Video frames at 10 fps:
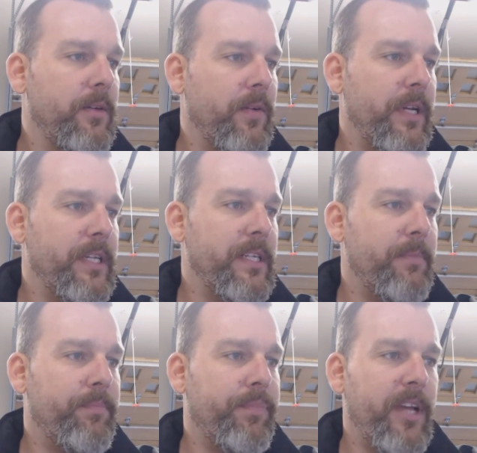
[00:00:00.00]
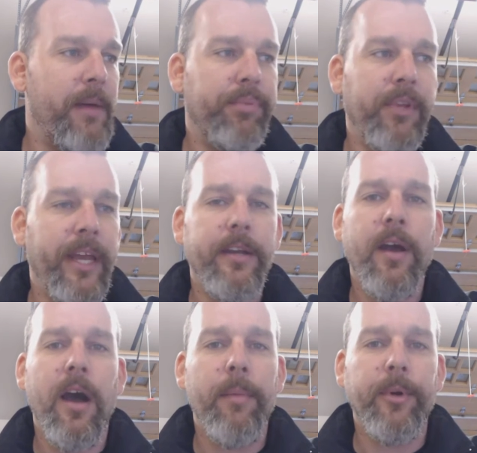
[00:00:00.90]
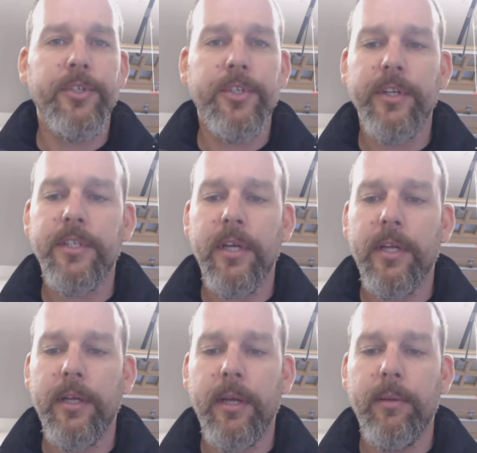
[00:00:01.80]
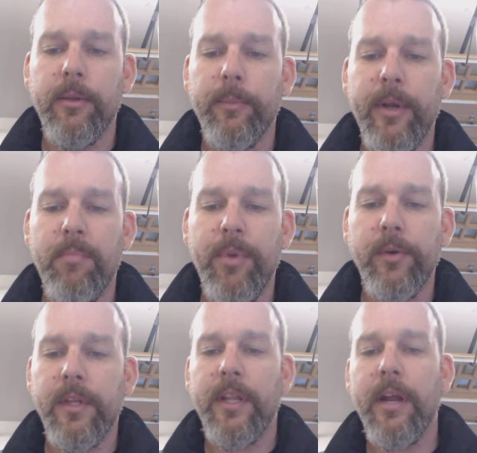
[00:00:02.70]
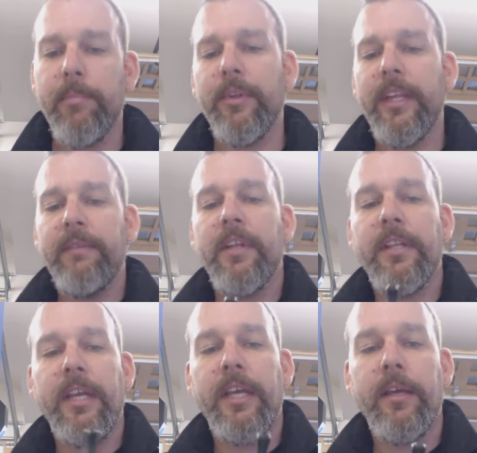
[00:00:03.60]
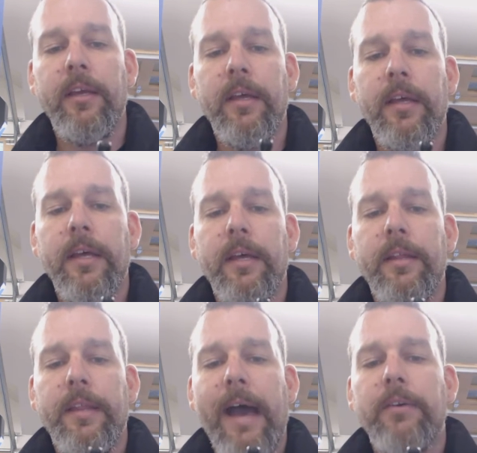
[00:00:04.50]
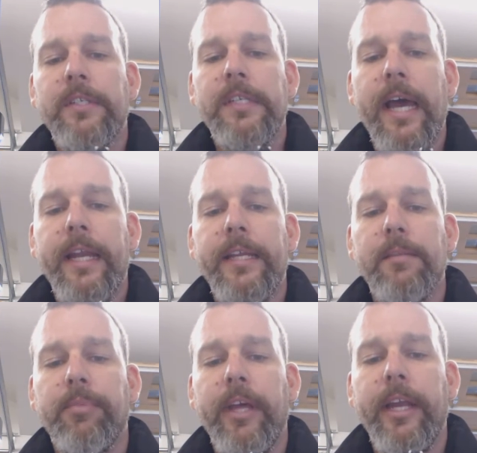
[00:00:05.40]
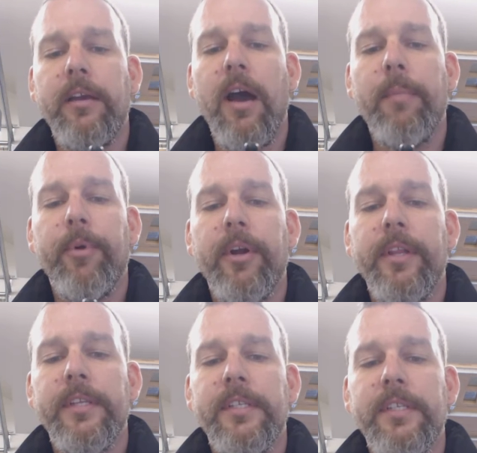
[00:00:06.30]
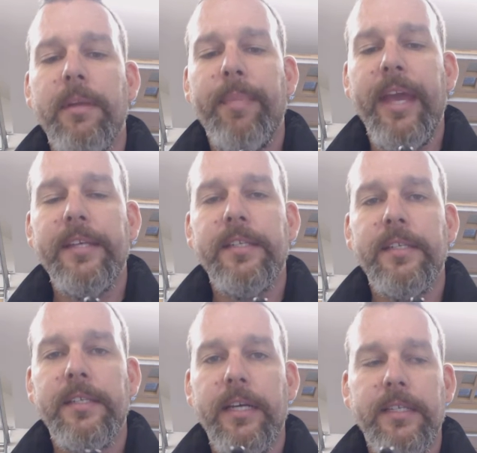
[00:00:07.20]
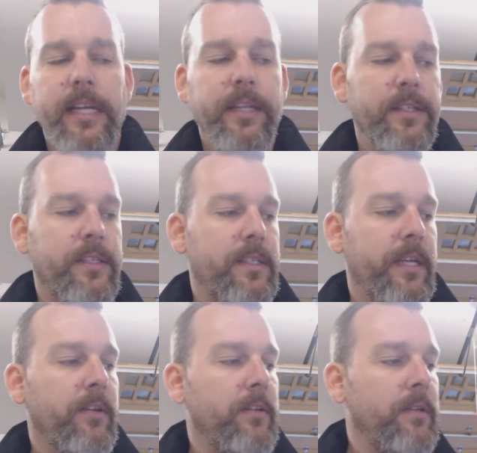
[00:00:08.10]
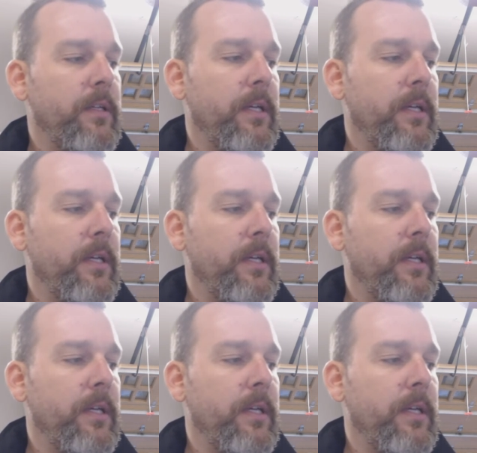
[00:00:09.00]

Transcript: plated copper. So it's a little bit of both in there. I believe that the outside is the plated copper and then the base is stainless steel.